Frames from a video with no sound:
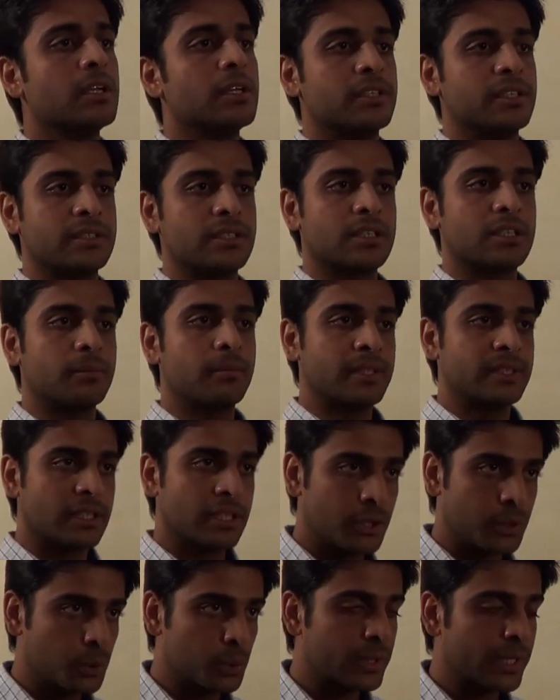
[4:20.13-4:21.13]
These are the
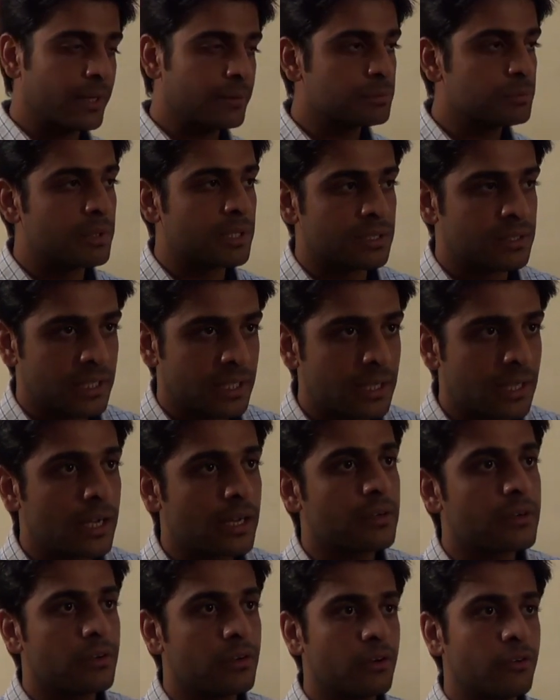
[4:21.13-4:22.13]
basically two types, but there
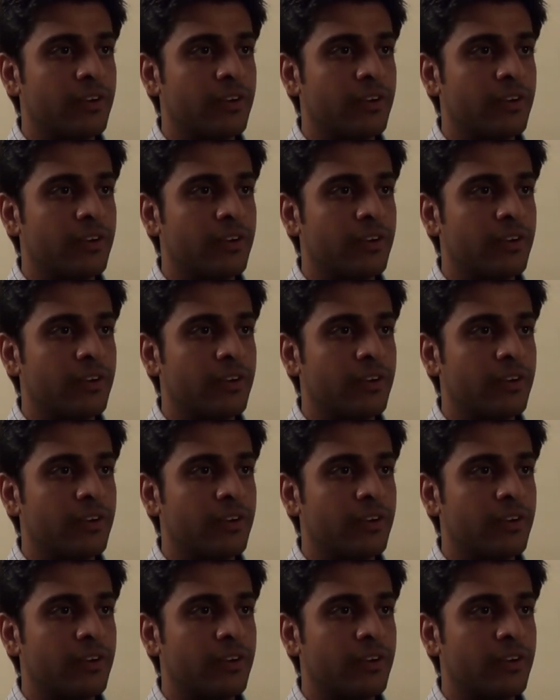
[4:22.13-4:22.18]
are uh,